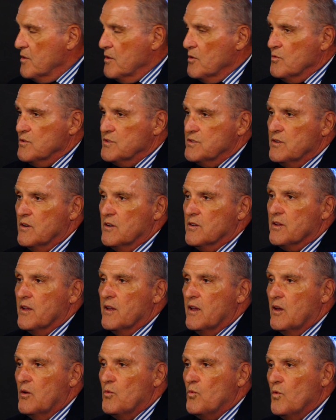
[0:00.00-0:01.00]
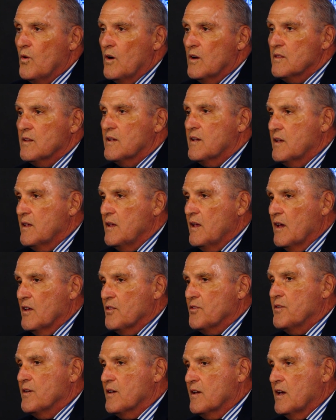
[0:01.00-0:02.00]
There was not a one
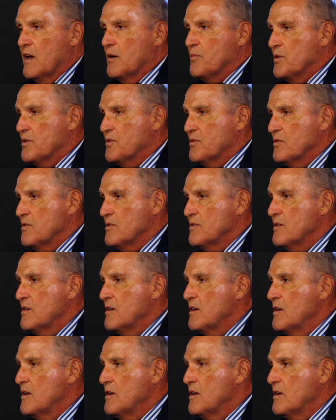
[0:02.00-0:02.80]
ethnic capital